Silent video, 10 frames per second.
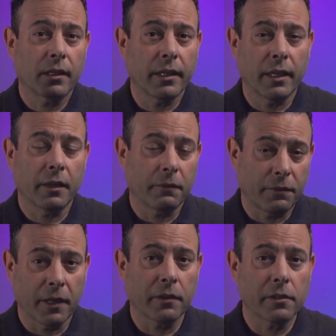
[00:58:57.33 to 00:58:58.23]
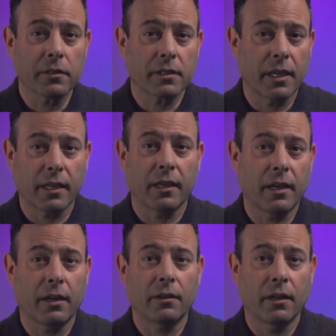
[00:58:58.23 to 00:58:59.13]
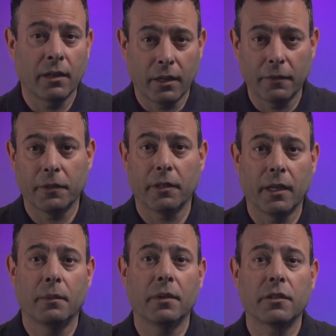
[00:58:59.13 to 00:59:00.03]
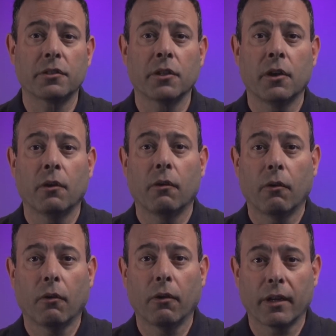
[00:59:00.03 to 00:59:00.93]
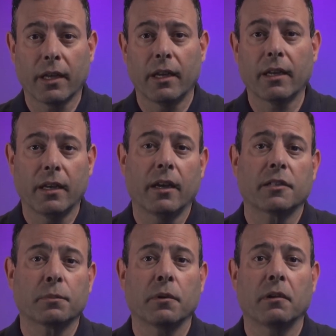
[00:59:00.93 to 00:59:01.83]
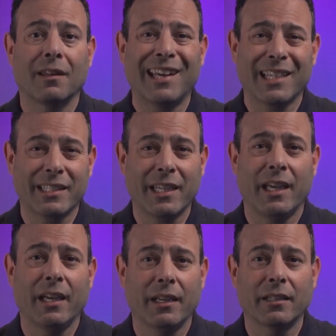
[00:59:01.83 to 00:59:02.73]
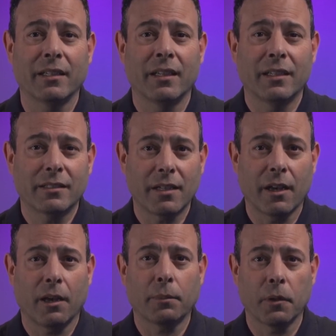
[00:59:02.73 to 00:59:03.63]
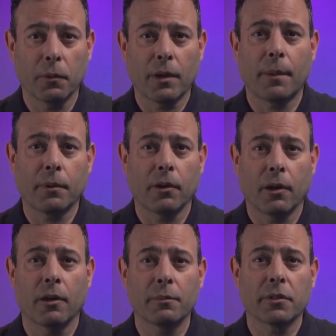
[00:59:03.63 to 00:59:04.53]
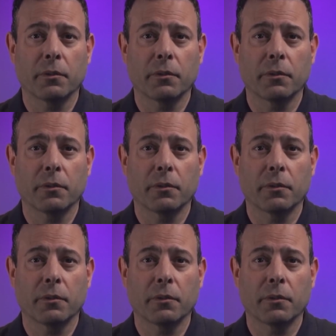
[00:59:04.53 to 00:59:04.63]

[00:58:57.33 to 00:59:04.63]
getting fingers taken out of your image or getting an expert like Dan to help you wrap your arms